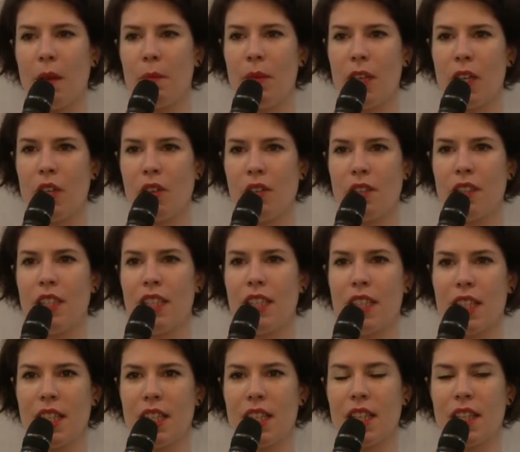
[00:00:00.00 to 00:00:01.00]
because
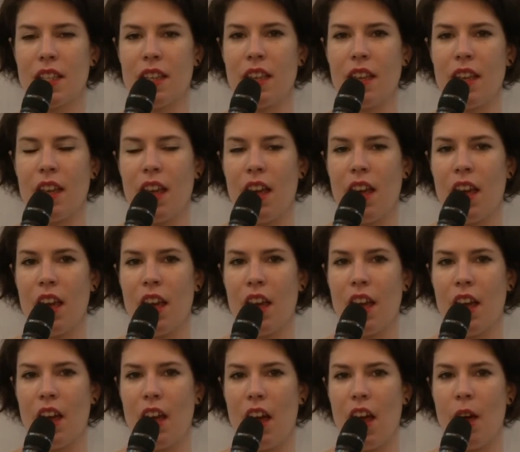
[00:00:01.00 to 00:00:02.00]
it's
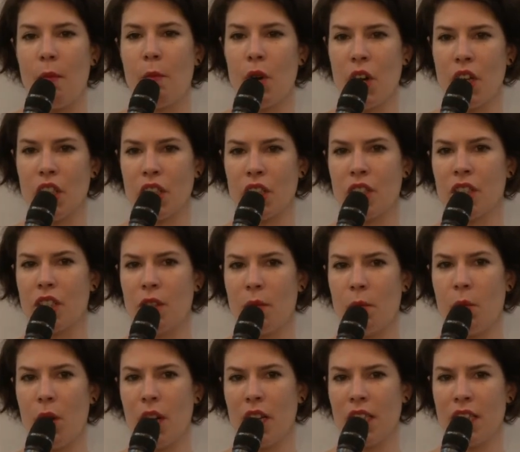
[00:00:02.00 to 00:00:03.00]

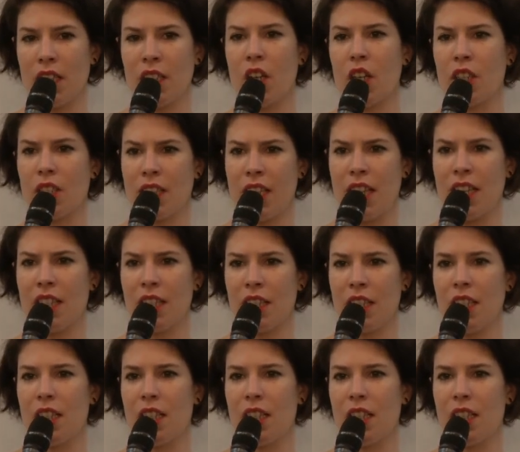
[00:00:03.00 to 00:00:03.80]
branding content,